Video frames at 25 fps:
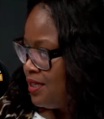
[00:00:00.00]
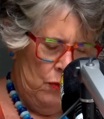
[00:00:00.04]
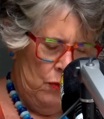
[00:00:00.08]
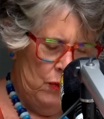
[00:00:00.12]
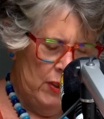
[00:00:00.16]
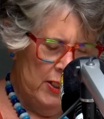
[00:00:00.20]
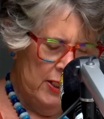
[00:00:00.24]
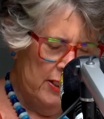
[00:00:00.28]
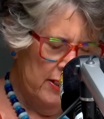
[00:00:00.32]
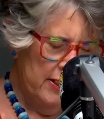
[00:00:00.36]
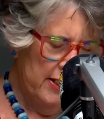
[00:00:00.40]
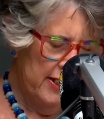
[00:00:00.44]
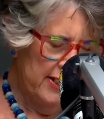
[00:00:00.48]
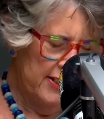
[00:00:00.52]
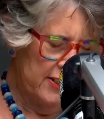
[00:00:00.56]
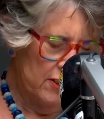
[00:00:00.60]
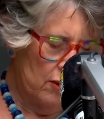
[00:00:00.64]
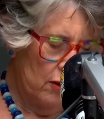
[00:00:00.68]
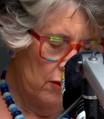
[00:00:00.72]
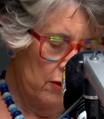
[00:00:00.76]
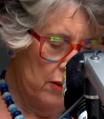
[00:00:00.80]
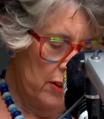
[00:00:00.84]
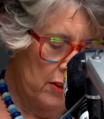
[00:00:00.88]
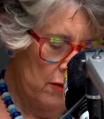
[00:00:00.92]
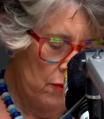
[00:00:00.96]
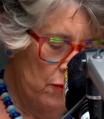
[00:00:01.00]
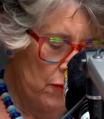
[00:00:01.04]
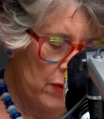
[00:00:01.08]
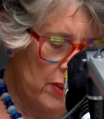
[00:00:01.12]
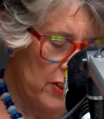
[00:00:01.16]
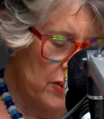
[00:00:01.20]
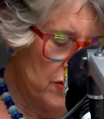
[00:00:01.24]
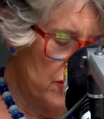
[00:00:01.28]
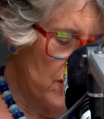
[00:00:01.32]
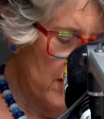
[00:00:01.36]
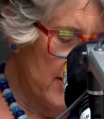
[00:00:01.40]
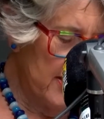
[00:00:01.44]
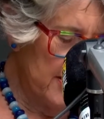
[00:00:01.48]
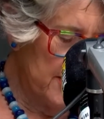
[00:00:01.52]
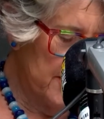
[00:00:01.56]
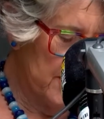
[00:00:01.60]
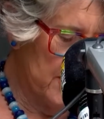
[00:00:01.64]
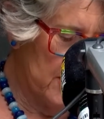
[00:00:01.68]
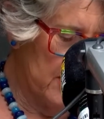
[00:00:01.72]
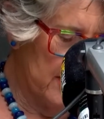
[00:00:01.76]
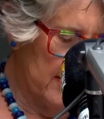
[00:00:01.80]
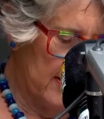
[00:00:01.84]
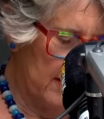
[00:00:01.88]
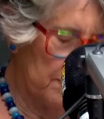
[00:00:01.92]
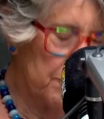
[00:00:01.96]
Well, we're trying to
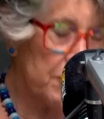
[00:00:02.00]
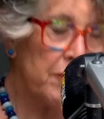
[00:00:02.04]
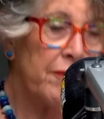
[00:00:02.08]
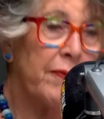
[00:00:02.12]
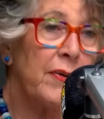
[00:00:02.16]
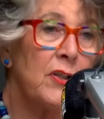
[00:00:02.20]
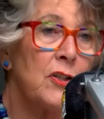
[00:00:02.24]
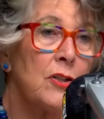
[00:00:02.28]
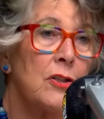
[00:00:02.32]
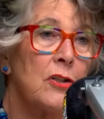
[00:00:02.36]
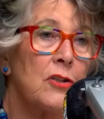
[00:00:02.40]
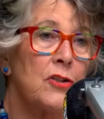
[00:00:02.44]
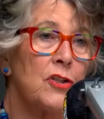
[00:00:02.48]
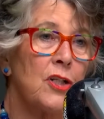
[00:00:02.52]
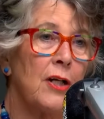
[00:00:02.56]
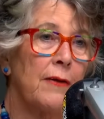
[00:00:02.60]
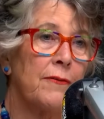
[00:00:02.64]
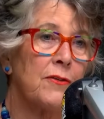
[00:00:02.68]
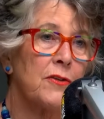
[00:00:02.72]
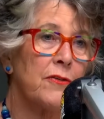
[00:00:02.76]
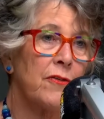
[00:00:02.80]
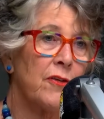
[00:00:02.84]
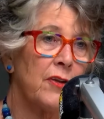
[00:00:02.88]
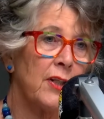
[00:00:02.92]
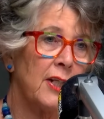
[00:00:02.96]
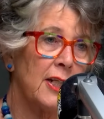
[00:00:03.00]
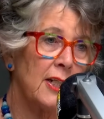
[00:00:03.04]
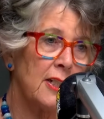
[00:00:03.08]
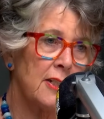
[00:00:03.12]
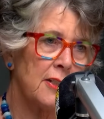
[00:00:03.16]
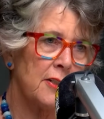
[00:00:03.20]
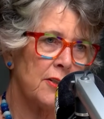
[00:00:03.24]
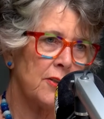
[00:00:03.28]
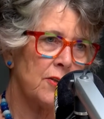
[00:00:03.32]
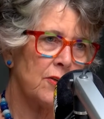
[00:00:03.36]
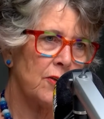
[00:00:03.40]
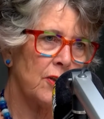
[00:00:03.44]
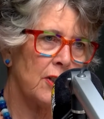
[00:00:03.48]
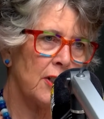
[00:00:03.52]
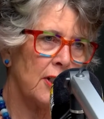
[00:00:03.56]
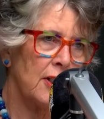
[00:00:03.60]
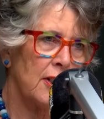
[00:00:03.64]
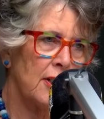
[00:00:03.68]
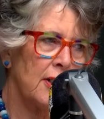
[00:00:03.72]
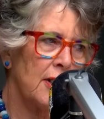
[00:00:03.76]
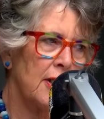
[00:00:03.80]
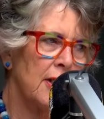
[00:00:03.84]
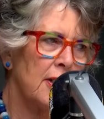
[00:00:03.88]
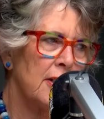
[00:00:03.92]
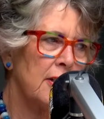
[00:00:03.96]
turn out professional chefs for the industry.
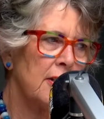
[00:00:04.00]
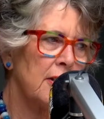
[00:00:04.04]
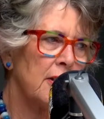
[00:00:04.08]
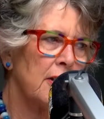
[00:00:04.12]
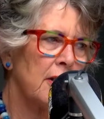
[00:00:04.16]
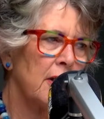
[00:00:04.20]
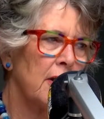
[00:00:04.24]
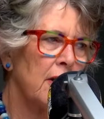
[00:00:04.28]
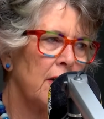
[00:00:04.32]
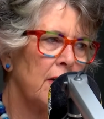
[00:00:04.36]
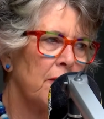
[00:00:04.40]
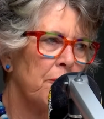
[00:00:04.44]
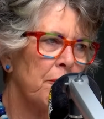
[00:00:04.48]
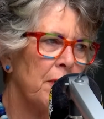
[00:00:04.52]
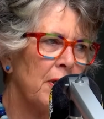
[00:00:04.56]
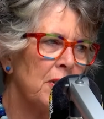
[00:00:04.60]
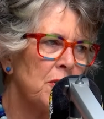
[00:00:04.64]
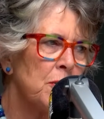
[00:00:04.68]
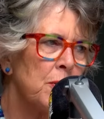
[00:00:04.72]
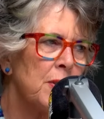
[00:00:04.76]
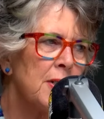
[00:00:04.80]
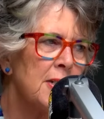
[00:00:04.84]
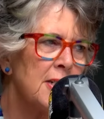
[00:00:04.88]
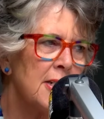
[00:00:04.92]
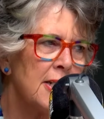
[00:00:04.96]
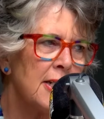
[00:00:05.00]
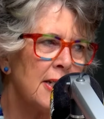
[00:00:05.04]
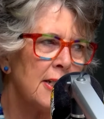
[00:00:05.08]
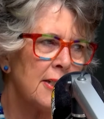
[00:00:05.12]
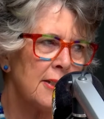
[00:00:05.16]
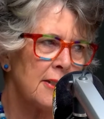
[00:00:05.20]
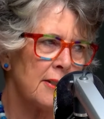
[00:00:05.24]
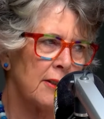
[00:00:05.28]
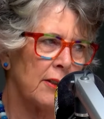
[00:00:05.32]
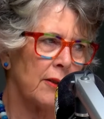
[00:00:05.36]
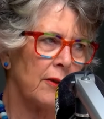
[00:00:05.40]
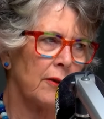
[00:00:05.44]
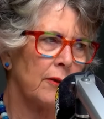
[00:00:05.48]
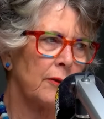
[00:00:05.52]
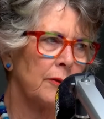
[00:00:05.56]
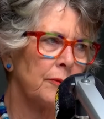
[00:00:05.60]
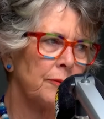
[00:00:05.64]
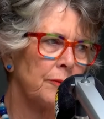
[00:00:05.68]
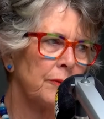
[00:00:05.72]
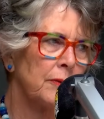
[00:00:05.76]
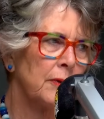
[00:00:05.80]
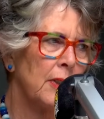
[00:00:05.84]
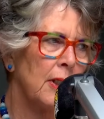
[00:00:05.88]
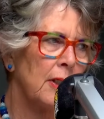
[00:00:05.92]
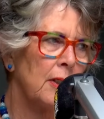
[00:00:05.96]
And about 20 years ago,
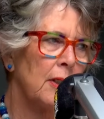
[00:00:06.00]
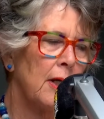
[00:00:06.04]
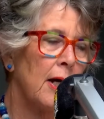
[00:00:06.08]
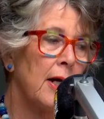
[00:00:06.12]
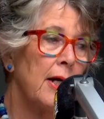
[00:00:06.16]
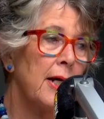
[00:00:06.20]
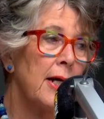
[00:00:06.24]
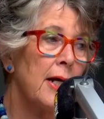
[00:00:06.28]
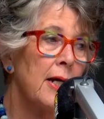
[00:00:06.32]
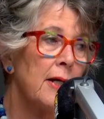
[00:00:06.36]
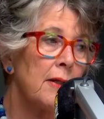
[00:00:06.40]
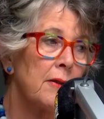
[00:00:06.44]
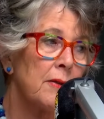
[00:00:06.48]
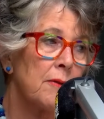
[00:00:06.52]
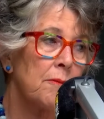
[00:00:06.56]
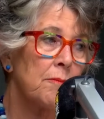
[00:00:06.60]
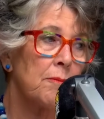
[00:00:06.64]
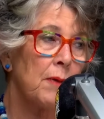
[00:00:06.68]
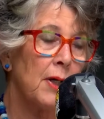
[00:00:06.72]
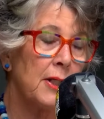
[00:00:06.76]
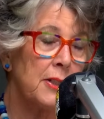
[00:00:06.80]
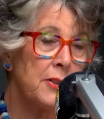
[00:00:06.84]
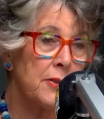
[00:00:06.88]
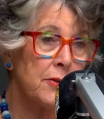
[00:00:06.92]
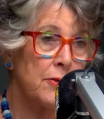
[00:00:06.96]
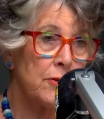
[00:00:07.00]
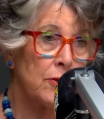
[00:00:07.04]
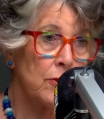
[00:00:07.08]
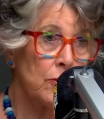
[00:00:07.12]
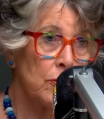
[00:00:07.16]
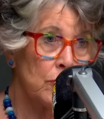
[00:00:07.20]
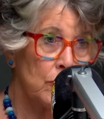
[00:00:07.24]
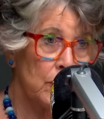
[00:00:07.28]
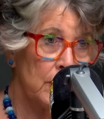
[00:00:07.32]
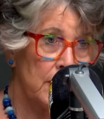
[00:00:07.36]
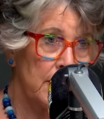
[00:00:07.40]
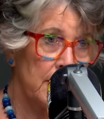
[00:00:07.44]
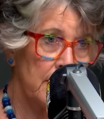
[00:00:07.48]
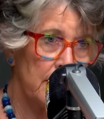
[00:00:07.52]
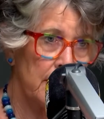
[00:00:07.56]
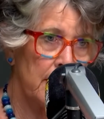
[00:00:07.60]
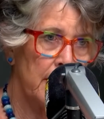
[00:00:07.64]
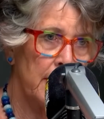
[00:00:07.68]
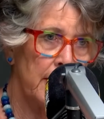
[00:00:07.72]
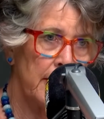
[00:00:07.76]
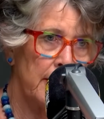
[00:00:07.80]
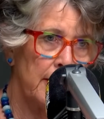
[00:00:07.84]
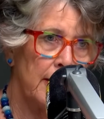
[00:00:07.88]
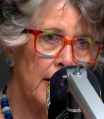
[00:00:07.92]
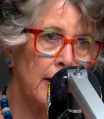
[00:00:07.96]
I had my school
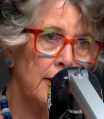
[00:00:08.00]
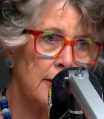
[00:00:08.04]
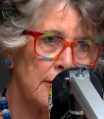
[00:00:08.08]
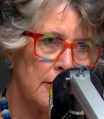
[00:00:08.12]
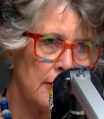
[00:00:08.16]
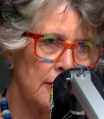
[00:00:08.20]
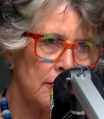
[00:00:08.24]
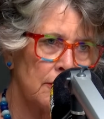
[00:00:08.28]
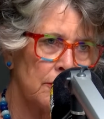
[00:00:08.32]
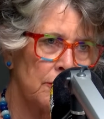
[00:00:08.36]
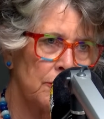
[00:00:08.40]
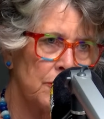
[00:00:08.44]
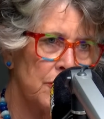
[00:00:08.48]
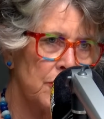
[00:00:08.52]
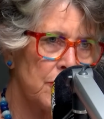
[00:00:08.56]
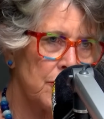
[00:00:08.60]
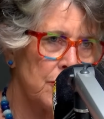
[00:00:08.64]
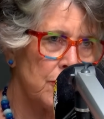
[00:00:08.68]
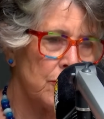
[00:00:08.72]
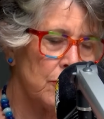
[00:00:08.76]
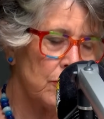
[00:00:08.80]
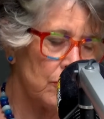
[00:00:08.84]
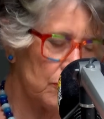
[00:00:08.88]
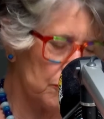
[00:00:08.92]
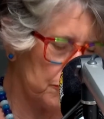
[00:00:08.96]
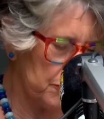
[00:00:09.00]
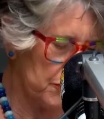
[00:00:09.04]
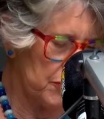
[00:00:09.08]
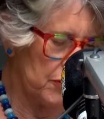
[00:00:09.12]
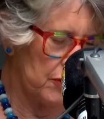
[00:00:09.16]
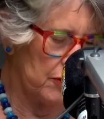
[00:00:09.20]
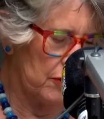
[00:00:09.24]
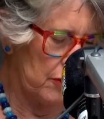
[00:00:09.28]
in London, which is called